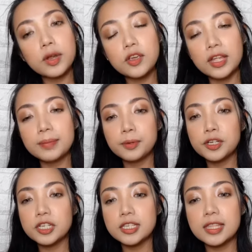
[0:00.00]
where you can
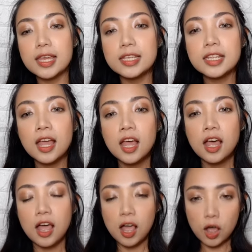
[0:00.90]
purchase this.
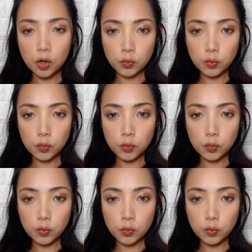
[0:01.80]
Uh,